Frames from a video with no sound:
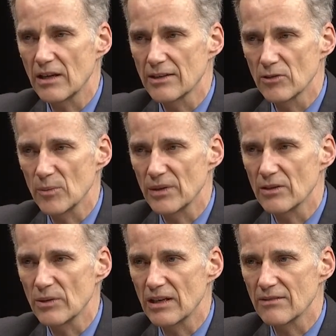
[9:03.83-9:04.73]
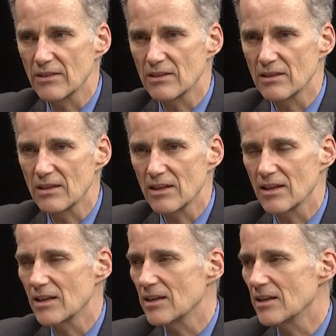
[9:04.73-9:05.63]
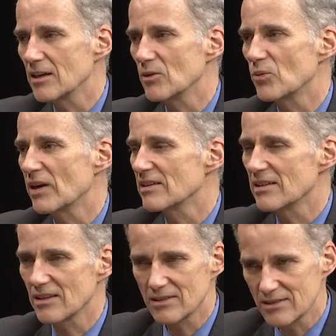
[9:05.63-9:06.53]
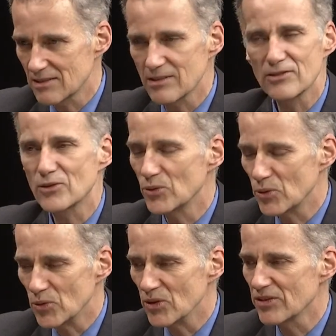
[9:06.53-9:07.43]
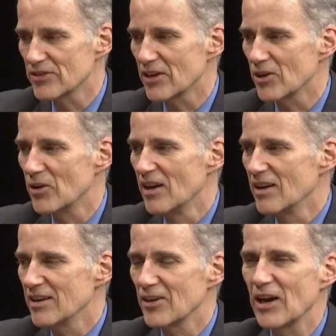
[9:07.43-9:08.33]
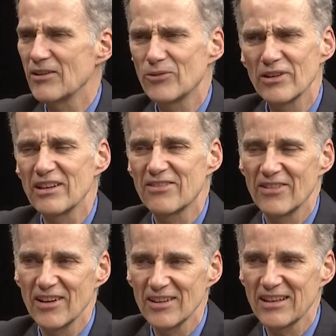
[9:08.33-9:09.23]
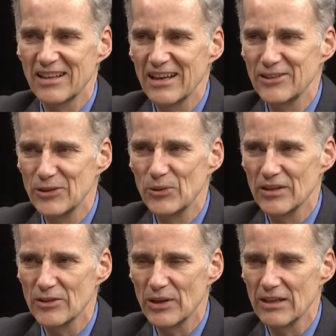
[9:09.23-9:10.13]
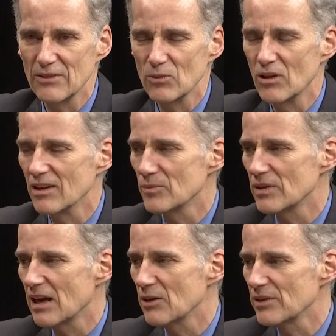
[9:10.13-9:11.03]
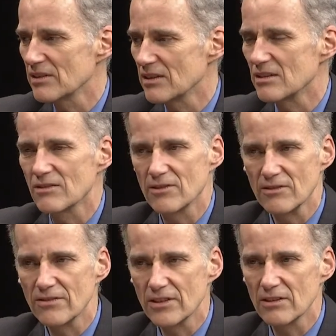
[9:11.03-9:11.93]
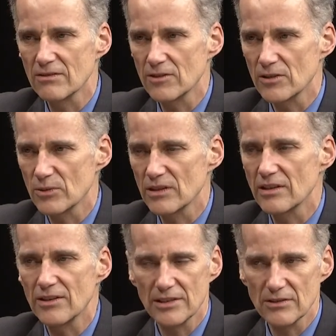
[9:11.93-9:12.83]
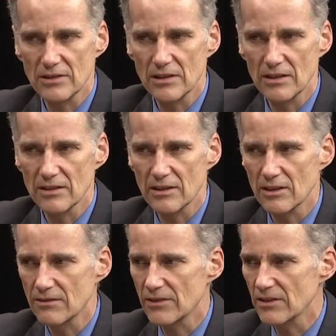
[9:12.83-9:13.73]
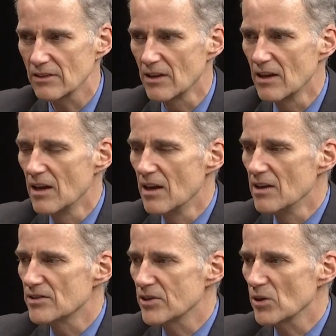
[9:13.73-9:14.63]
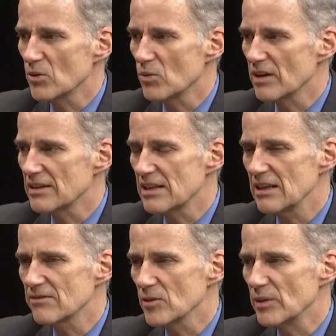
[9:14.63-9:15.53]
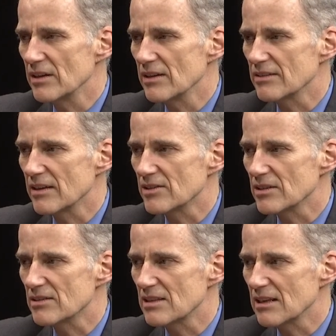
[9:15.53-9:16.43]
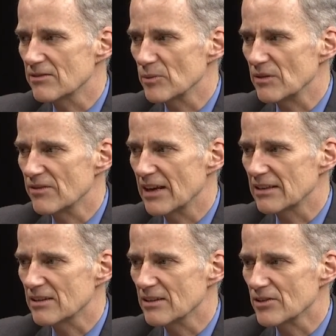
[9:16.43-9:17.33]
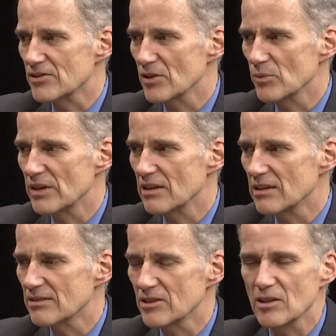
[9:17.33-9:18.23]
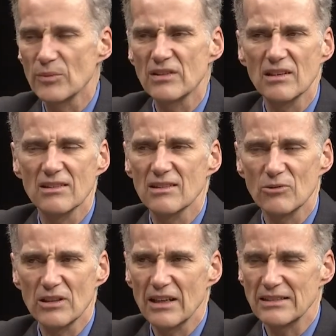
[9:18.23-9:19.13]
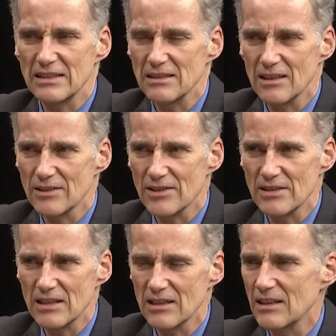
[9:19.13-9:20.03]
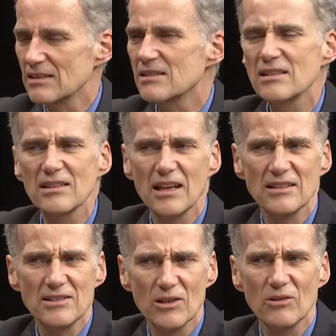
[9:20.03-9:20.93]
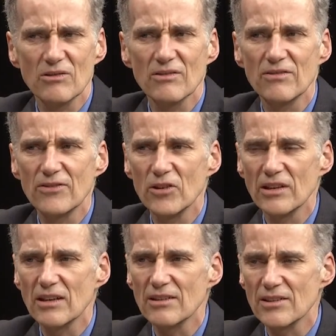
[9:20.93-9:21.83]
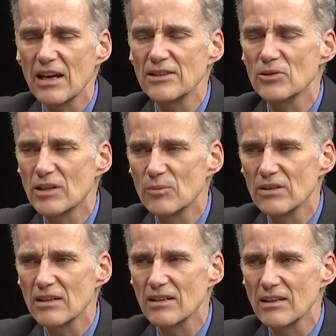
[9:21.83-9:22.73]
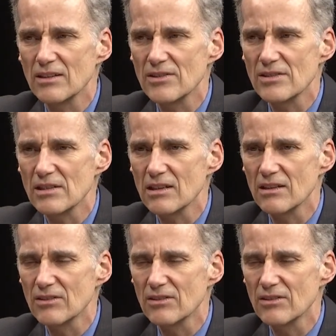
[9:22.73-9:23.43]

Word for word: I grew up in New Haven. I uh, went here t- to school. So, you know, I really felt like I knew what New Haven was, but I was in a different field for 20 years. I was in the healthcare field. So, what I take from it is I just take from the fact that there's so many circumstances really I didn't understand, and still I don't fully under, I don't completely understand.